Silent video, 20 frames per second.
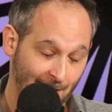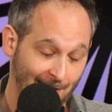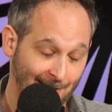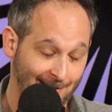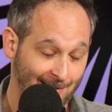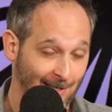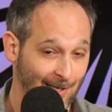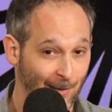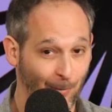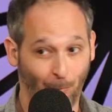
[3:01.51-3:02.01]
It,
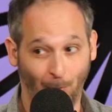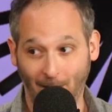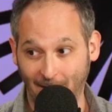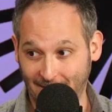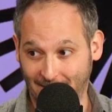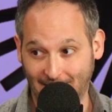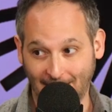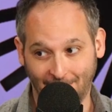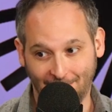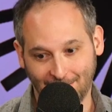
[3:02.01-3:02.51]
it
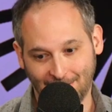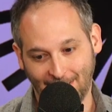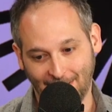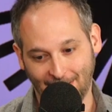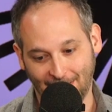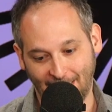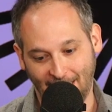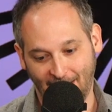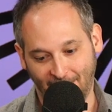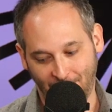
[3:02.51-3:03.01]
was seventeen
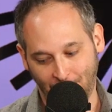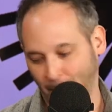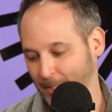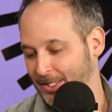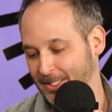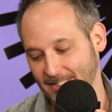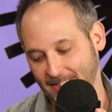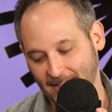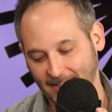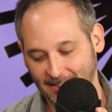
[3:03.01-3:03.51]
and a half
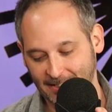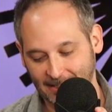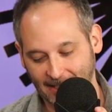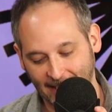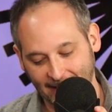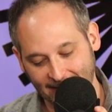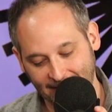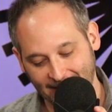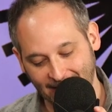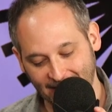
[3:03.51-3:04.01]
million and
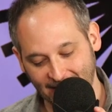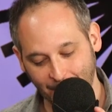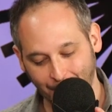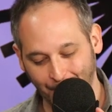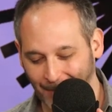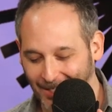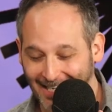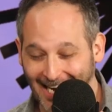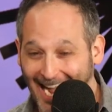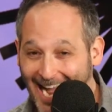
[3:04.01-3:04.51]
sixty-nine cents,
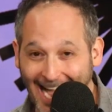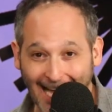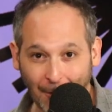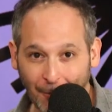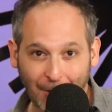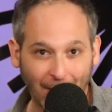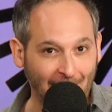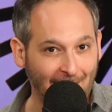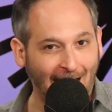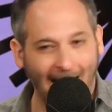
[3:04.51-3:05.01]
but I
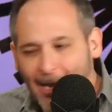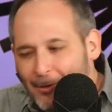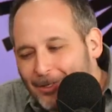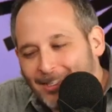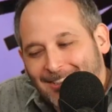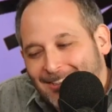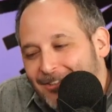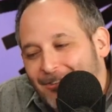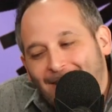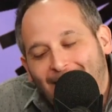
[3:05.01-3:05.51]
don't think, I don't
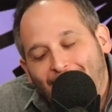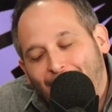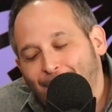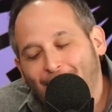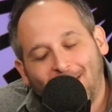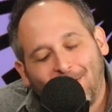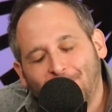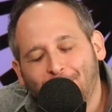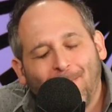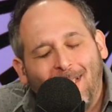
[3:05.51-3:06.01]
consider that a
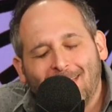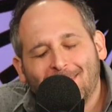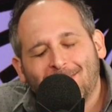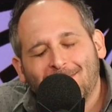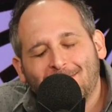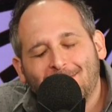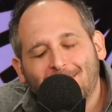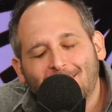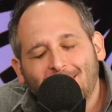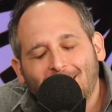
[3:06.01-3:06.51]
record,
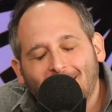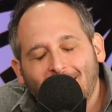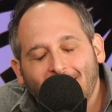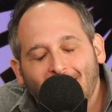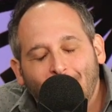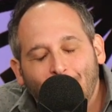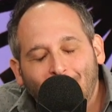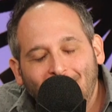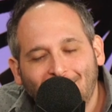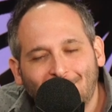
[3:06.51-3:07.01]
Mance,
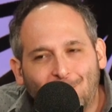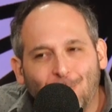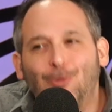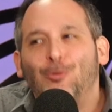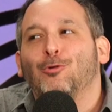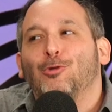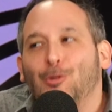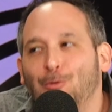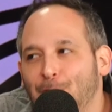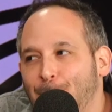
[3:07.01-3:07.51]
because
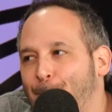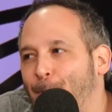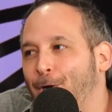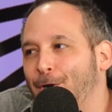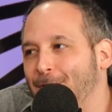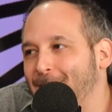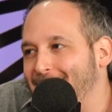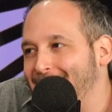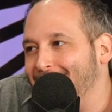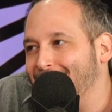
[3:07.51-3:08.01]
Hulu is part
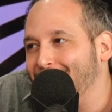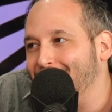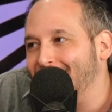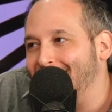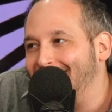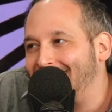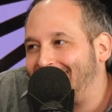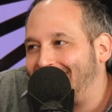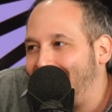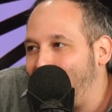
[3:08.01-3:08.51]
of the deal.
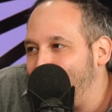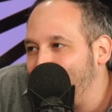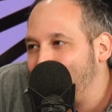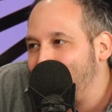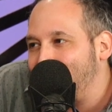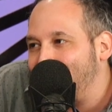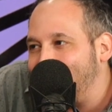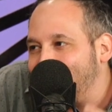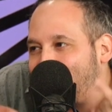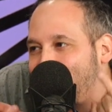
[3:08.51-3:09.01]
It
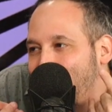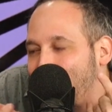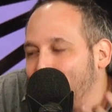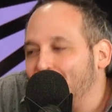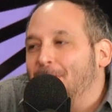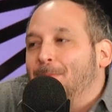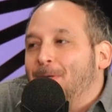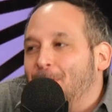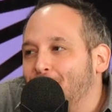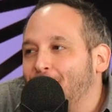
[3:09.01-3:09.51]
counts, that's
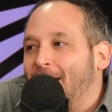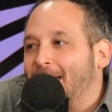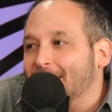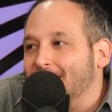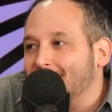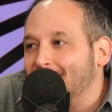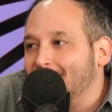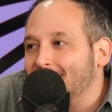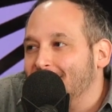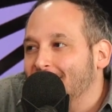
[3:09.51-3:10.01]
streaming
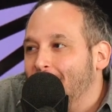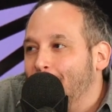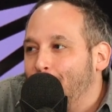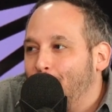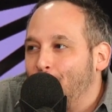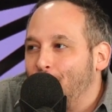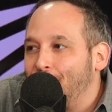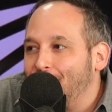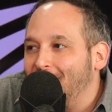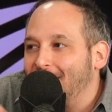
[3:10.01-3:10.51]
rights.
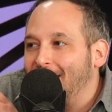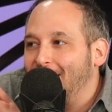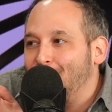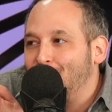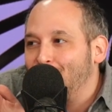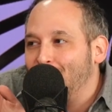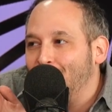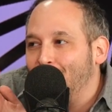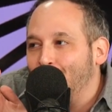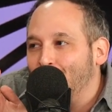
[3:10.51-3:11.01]
Birth of a
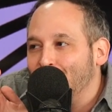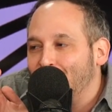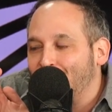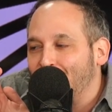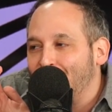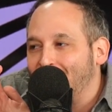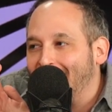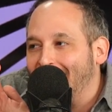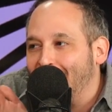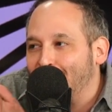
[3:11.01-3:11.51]
Nation was
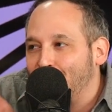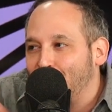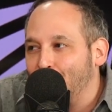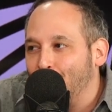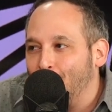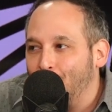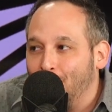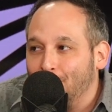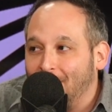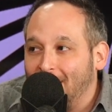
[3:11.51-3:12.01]
for
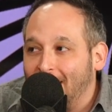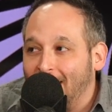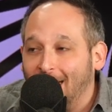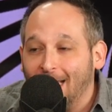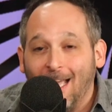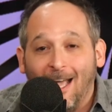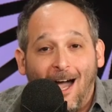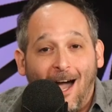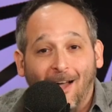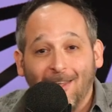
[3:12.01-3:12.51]
theatrical only,
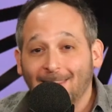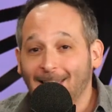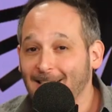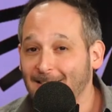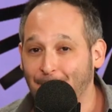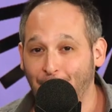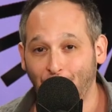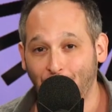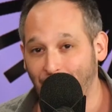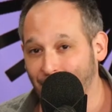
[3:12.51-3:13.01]

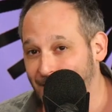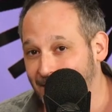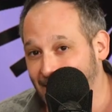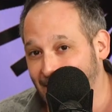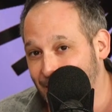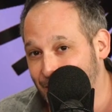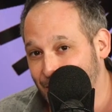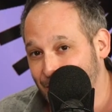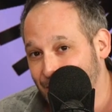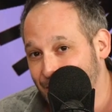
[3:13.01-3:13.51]
unless Birth of a
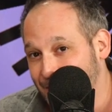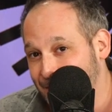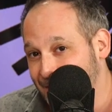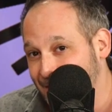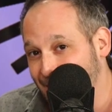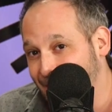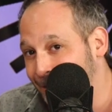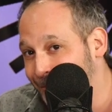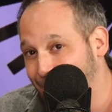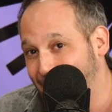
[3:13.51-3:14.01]
Nation's
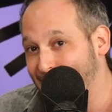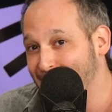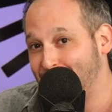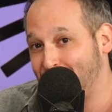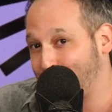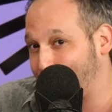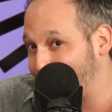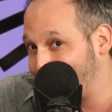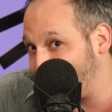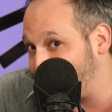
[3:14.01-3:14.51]
uh,
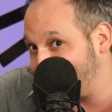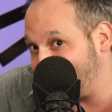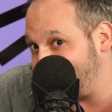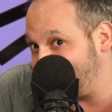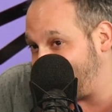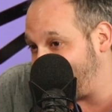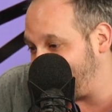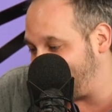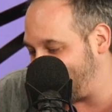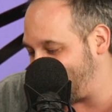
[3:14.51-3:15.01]
rights were,
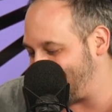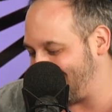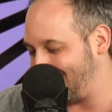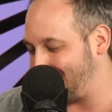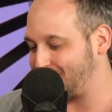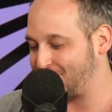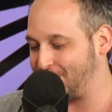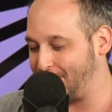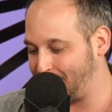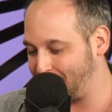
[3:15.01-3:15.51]

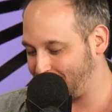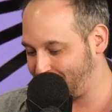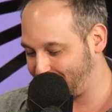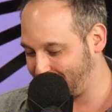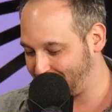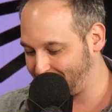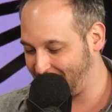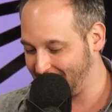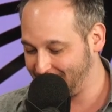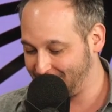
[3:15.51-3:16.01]
the streaming
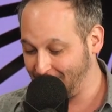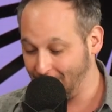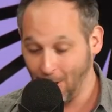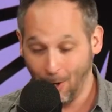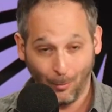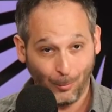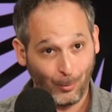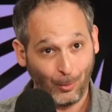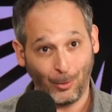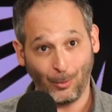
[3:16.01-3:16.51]
rights
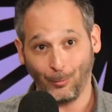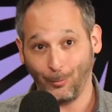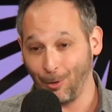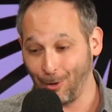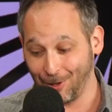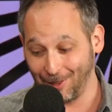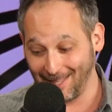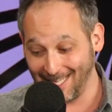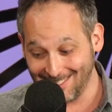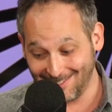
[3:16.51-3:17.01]
were
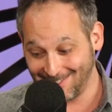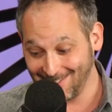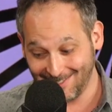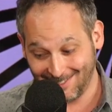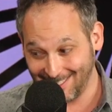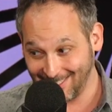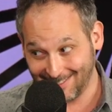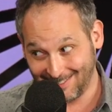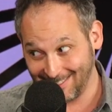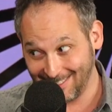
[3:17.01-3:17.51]
worth less than
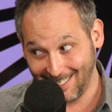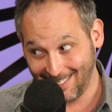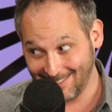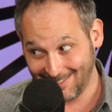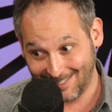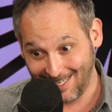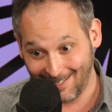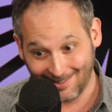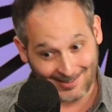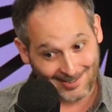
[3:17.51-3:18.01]
sixty-nine
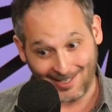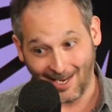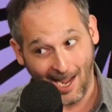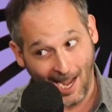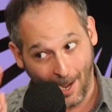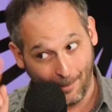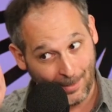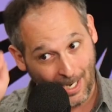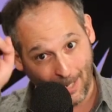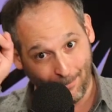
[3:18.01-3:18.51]
cents.
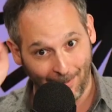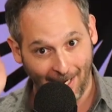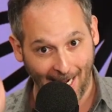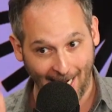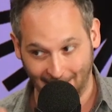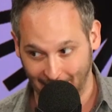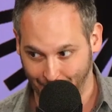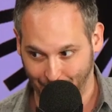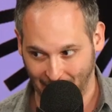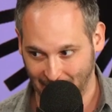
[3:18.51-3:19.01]
I'm not
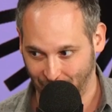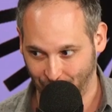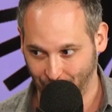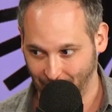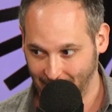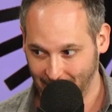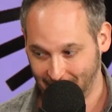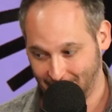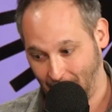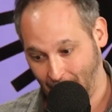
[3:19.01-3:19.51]
buying the press
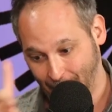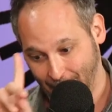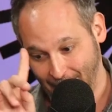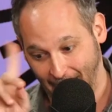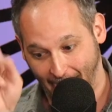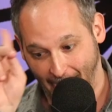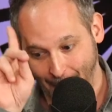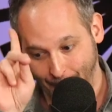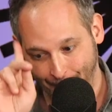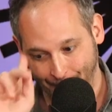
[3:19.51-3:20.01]
release. Uh,
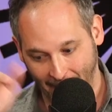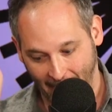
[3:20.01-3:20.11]
not okay.